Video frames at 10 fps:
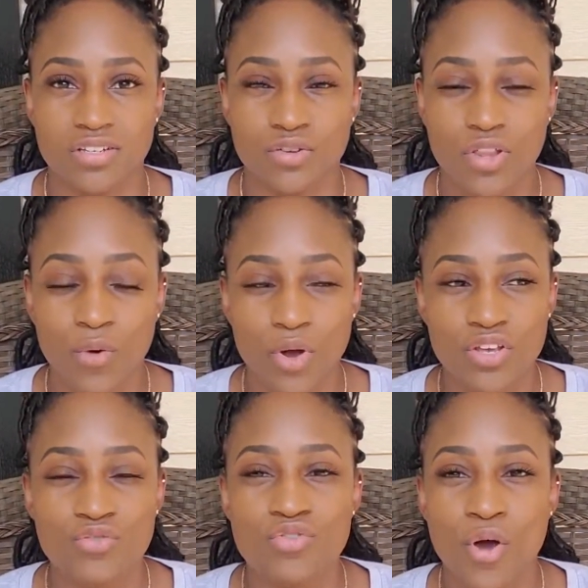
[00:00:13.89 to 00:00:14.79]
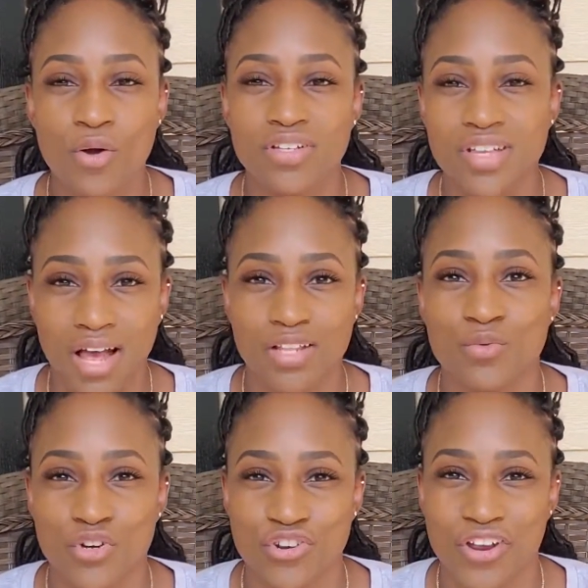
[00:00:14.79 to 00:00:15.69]
so that way you know exactly
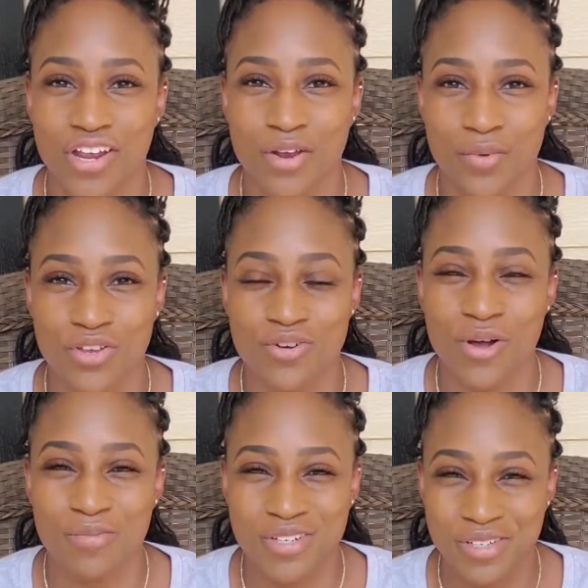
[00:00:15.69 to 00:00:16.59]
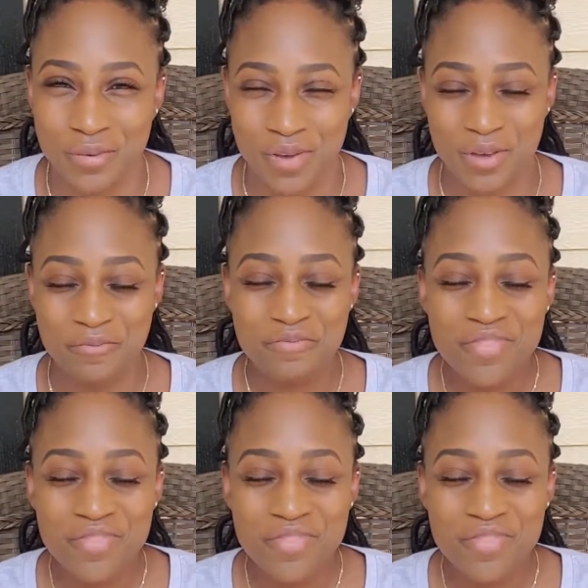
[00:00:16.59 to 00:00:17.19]
what you're getting when you come to see me.